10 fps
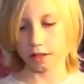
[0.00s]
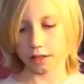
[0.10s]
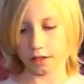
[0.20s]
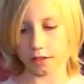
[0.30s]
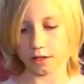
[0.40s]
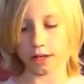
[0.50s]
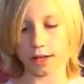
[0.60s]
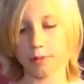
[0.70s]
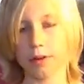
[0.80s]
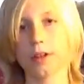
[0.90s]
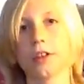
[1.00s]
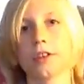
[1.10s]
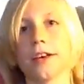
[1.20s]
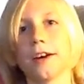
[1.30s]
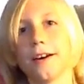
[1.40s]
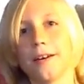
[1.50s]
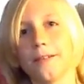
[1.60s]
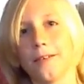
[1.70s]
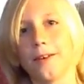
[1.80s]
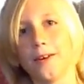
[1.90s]
I put it on that
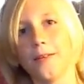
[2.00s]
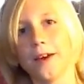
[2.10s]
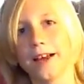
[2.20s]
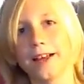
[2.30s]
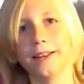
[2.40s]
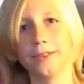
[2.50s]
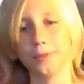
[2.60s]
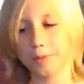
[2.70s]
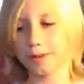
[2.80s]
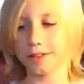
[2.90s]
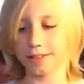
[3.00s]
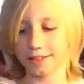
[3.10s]
wrong way. Oops.